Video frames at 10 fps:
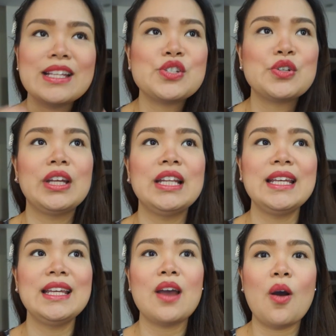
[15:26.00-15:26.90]
that's
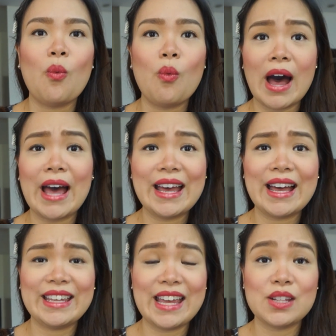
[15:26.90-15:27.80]
really why
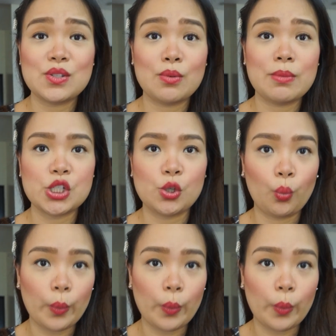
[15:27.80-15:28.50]
I gained so much